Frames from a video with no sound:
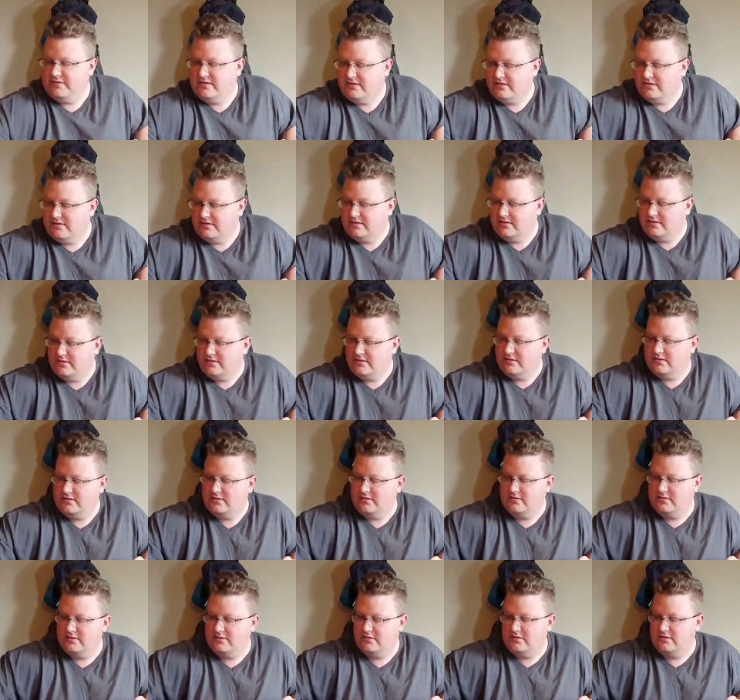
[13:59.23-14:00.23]

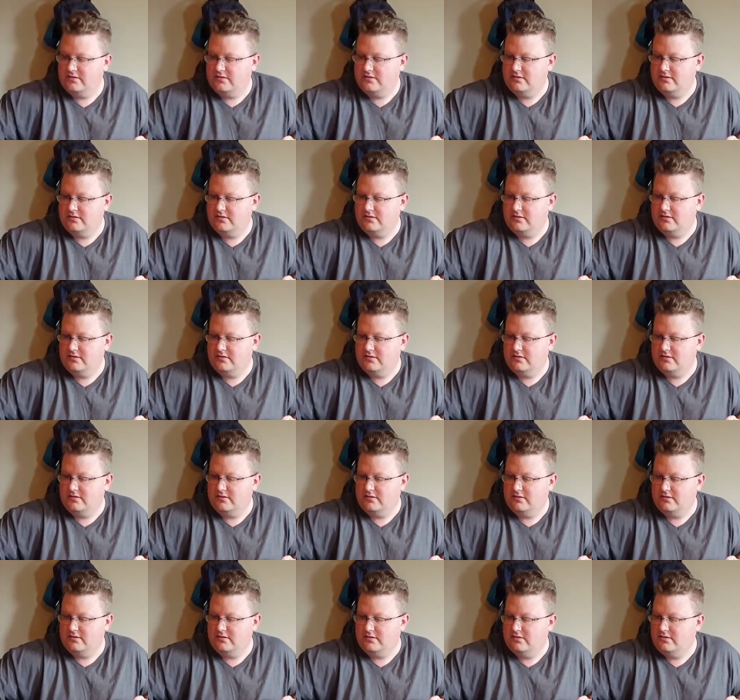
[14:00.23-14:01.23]

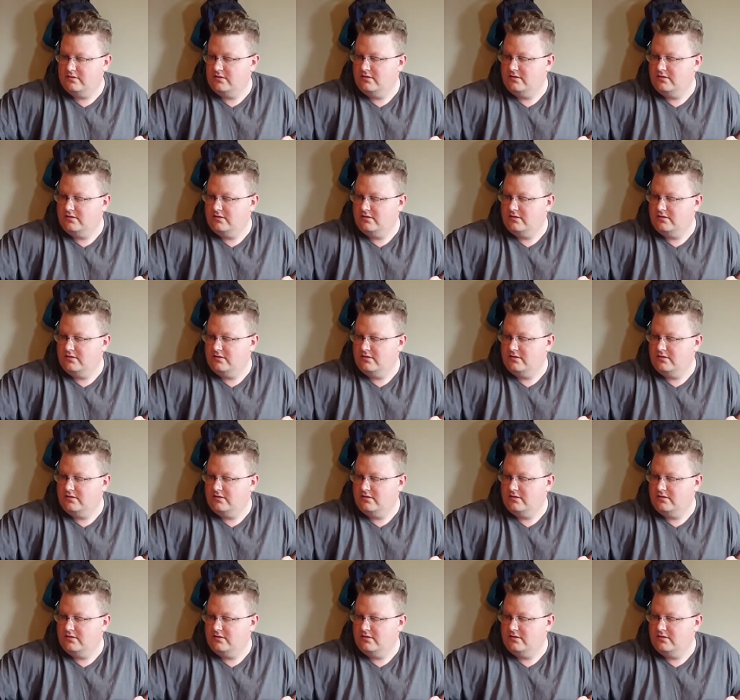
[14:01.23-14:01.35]
(silence)